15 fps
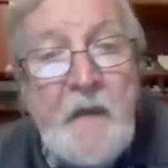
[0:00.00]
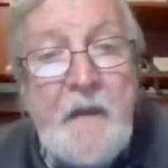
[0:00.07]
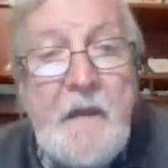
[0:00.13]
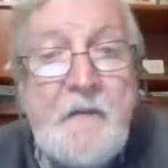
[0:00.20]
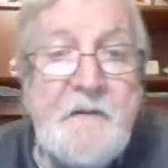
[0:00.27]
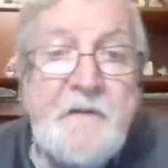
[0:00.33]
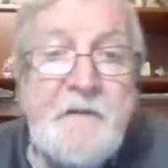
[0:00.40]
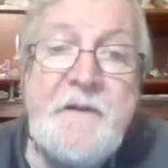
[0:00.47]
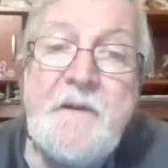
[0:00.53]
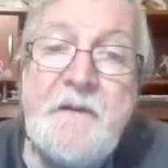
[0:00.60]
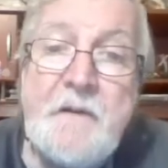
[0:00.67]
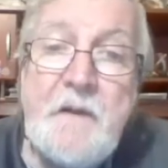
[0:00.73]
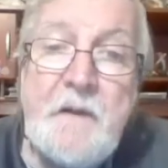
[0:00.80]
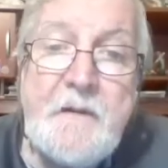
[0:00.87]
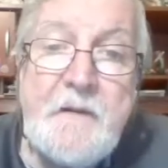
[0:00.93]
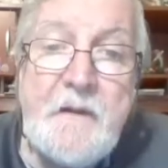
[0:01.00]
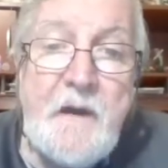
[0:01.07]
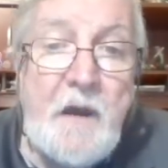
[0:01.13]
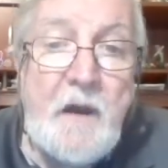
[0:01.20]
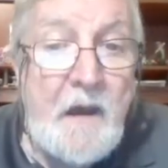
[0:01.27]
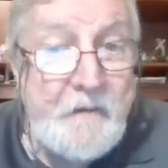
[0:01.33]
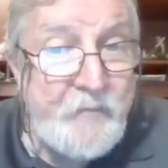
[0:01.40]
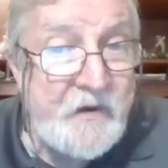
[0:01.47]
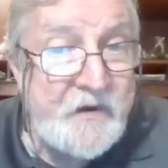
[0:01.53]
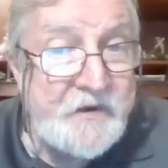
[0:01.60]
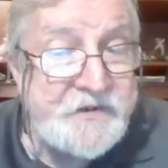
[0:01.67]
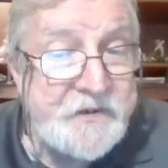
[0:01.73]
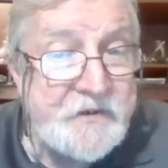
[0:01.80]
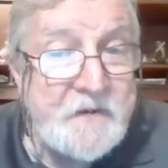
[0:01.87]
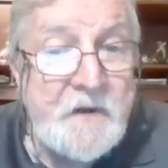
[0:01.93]
And this is a
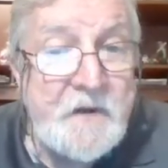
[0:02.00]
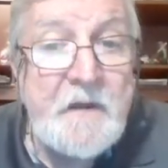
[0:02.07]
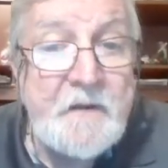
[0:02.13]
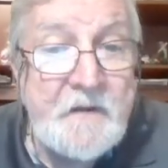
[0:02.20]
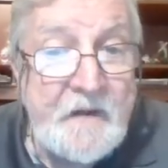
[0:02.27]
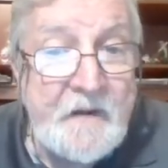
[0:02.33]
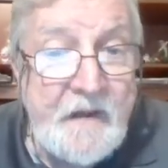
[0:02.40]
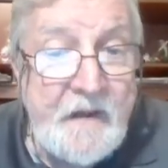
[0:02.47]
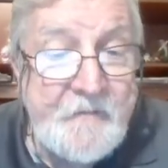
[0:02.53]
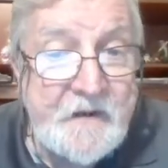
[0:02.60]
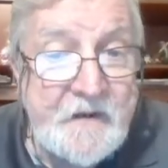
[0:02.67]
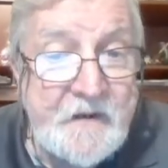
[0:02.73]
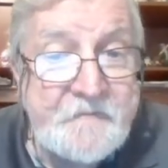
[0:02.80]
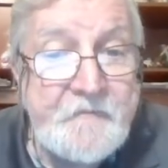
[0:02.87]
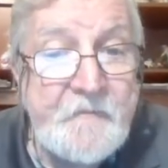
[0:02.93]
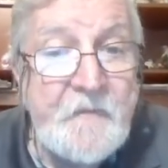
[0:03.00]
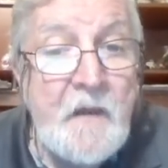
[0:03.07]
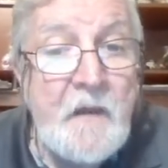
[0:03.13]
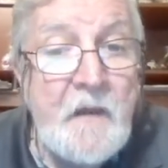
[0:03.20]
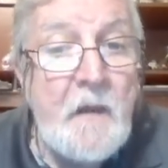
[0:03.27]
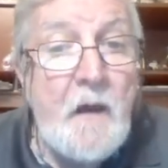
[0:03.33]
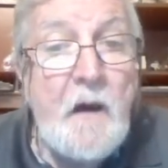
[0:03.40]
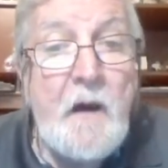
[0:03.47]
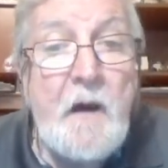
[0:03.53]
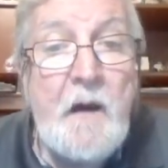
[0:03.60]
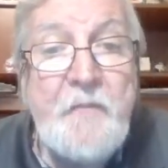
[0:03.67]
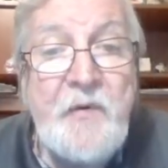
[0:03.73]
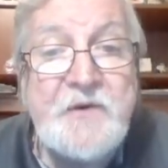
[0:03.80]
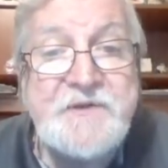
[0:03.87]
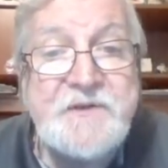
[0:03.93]
high-pressure laminate.
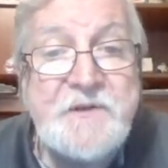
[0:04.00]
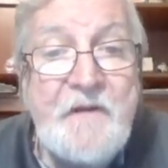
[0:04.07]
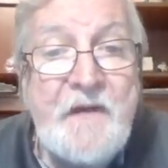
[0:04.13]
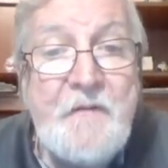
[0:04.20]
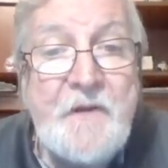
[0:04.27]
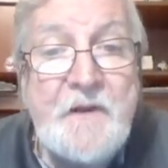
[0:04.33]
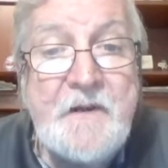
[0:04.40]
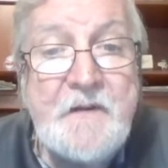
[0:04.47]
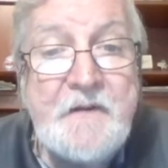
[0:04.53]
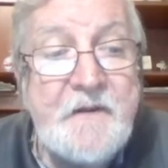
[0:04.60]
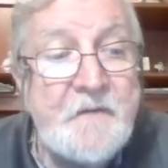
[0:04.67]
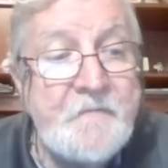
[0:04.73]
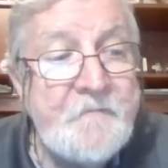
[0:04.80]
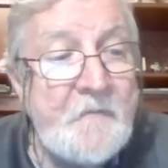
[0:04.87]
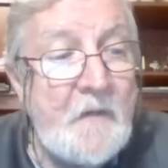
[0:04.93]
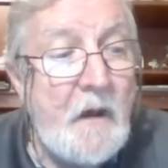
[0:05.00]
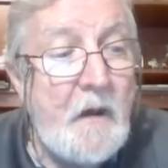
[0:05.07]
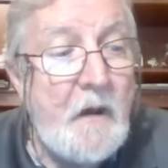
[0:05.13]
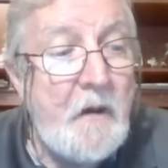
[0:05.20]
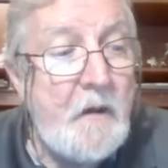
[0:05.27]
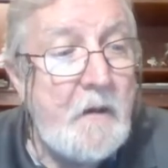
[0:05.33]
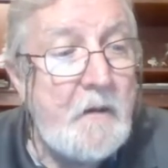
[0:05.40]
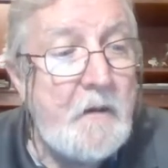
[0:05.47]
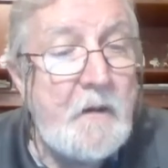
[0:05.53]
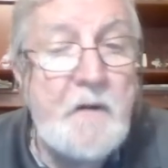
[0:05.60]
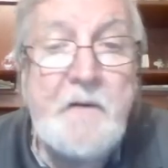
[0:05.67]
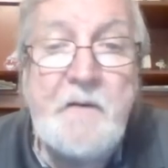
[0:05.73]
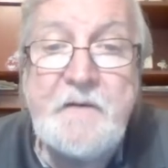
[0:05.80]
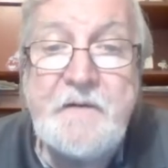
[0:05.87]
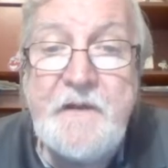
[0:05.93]
High-pressure laminates
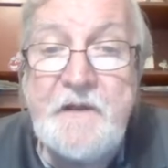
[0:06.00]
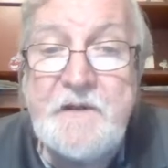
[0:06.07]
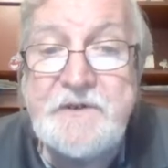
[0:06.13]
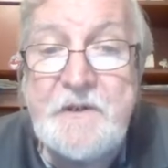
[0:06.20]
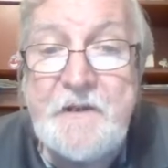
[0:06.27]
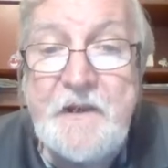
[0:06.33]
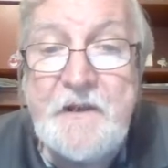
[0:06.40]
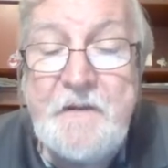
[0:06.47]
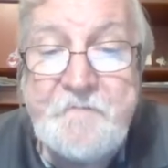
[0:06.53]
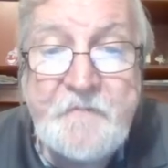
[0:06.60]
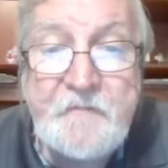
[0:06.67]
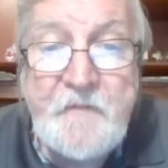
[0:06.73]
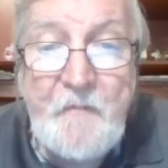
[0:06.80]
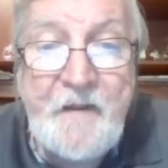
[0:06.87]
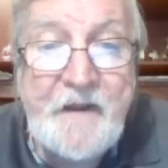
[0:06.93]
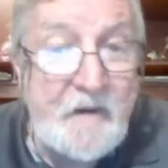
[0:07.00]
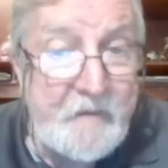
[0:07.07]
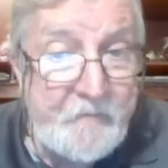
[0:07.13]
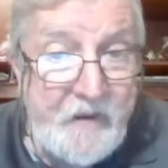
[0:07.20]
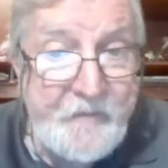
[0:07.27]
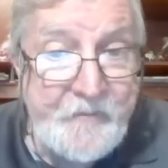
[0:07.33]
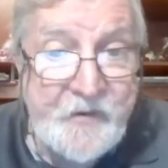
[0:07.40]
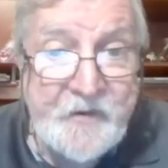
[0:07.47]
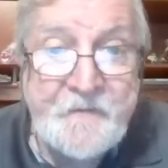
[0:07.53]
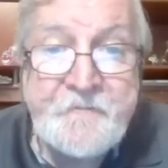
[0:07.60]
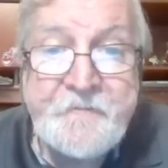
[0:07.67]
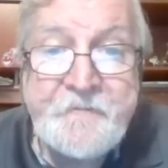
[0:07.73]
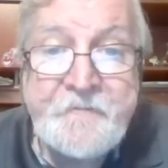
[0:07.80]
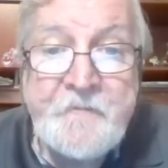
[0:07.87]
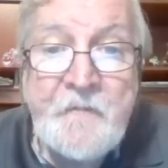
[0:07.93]
are essentially made out of paper
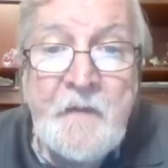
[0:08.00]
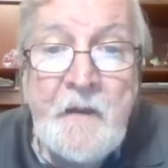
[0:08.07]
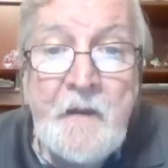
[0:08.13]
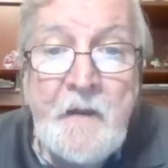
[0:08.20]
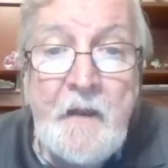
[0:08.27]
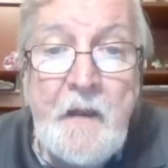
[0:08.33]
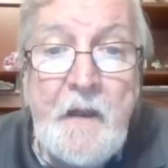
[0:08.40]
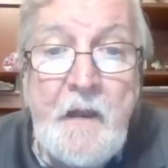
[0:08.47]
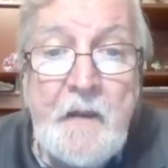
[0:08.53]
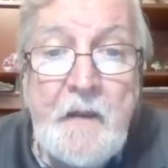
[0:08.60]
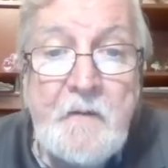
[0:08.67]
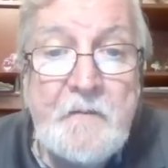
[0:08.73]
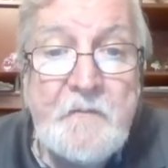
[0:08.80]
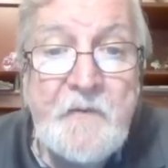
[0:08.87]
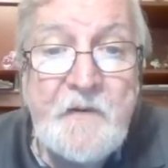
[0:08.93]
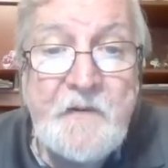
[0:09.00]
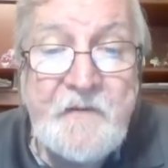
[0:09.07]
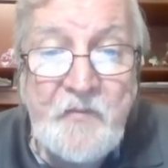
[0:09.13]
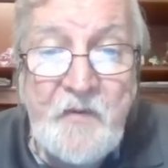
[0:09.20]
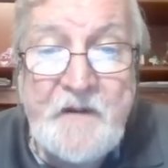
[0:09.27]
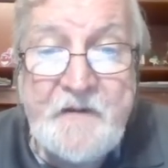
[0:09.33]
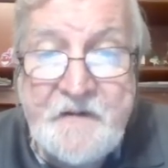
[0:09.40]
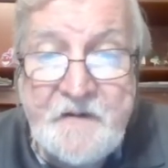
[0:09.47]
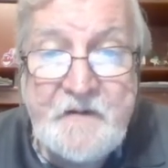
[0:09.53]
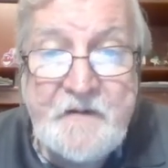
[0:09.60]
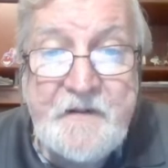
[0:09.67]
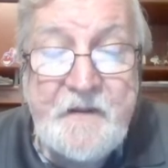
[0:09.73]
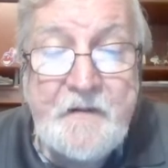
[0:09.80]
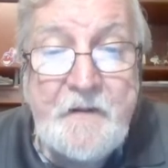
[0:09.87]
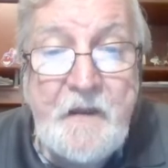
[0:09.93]
and with
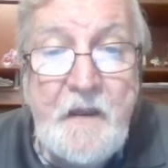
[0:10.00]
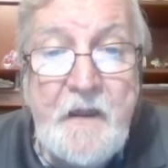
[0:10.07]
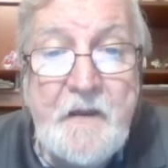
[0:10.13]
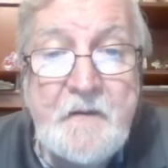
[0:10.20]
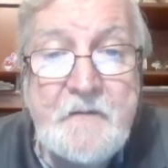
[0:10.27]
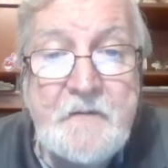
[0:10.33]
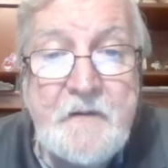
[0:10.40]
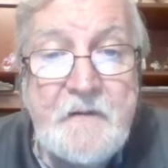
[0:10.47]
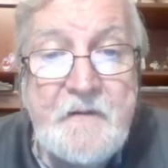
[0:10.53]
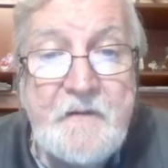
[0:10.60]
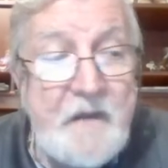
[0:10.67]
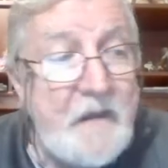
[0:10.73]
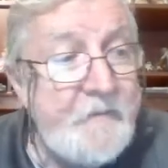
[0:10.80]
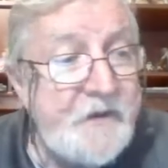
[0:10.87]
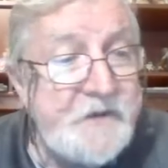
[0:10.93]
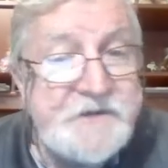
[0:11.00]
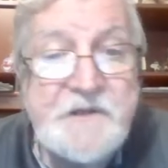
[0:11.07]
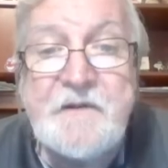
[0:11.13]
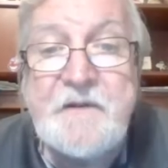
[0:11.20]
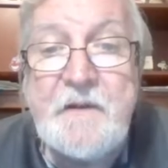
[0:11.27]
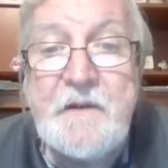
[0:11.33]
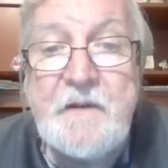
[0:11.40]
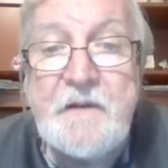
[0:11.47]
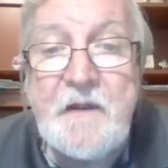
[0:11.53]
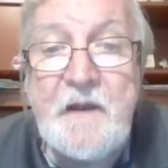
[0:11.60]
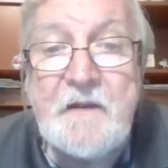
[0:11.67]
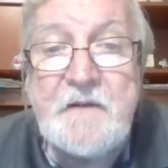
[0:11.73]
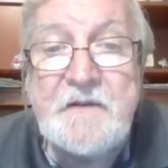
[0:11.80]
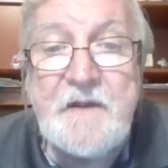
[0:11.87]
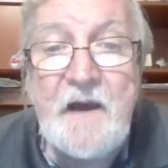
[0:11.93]
resins, and the image is
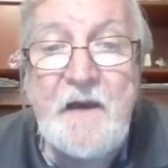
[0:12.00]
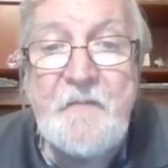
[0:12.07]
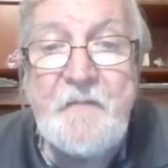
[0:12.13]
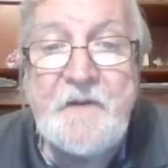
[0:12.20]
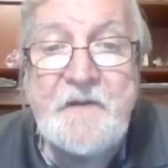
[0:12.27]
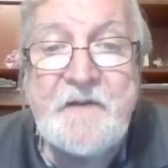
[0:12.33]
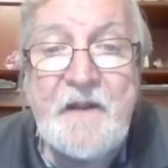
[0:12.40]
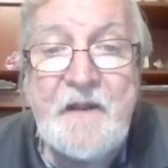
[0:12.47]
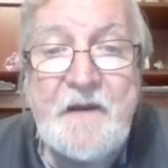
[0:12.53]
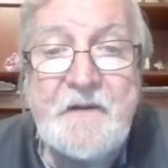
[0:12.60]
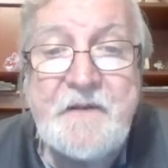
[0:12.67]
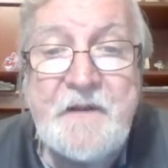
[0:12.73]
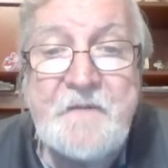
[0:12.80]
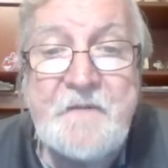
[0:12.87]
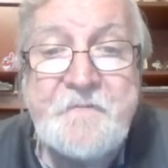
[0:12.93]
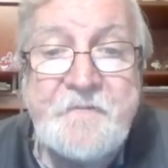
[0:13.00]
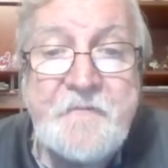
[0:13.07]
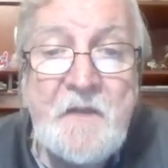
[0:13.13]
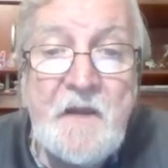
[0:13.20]
on top and it's locked in.